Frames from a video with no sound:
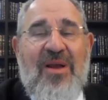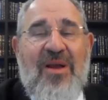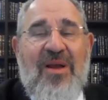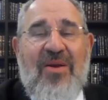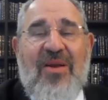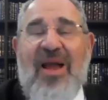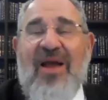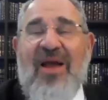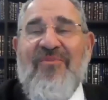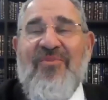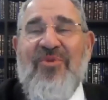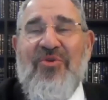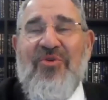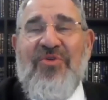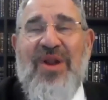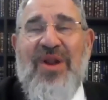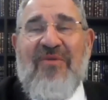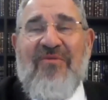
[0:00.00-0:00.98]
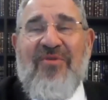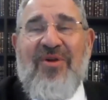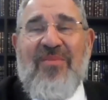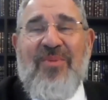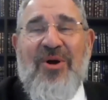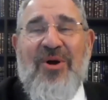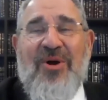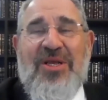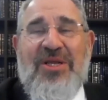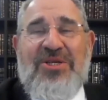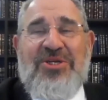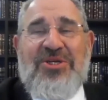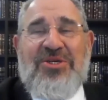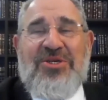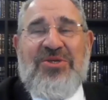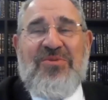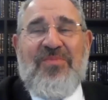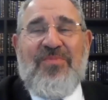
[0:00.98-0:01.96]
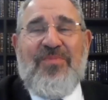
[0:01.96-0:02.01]
Okay, I've muted everybody
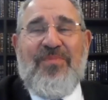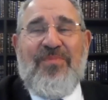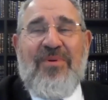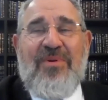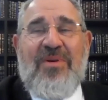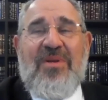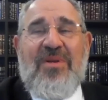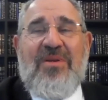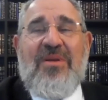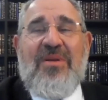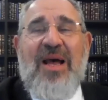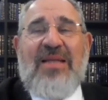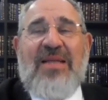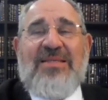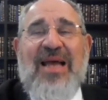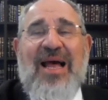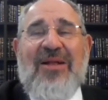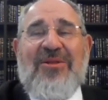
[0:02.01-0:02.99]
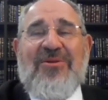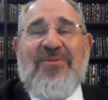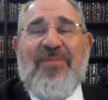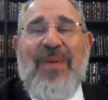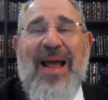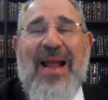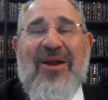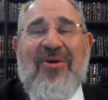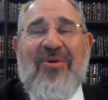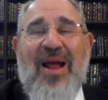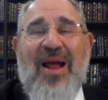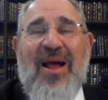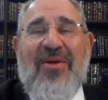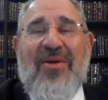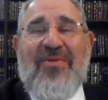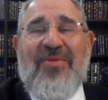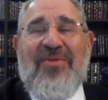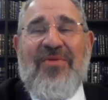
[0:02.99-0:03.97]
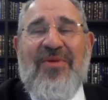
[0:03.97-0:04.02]
just to cut out
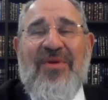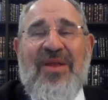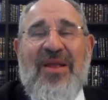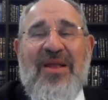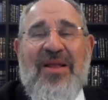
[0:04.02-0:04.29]
background,